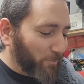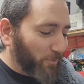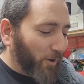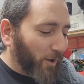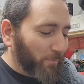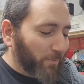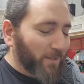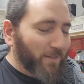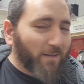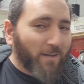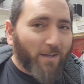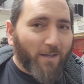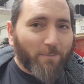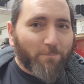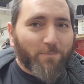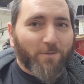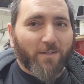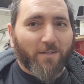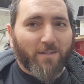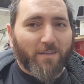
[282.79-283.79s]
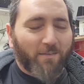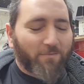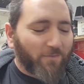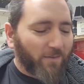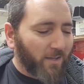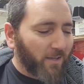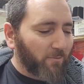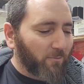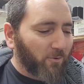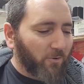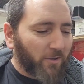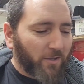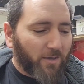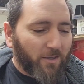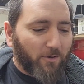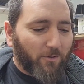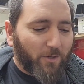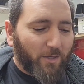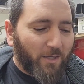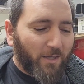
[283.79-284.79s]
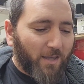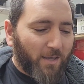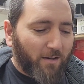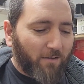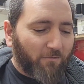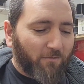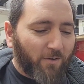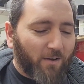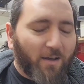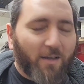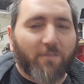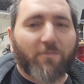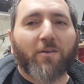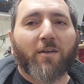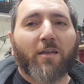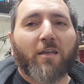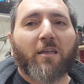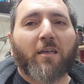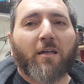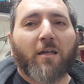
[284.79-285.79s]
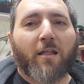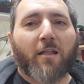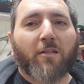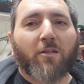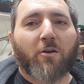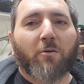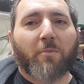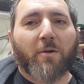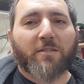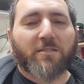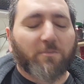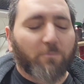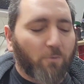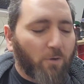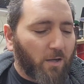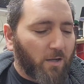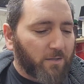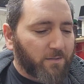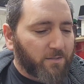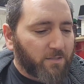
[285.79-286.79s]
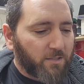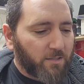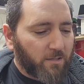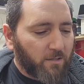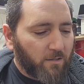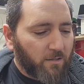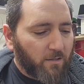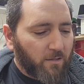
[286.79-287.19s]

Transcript: Probably not, but if I am going to go E85, I'll go buy some rods.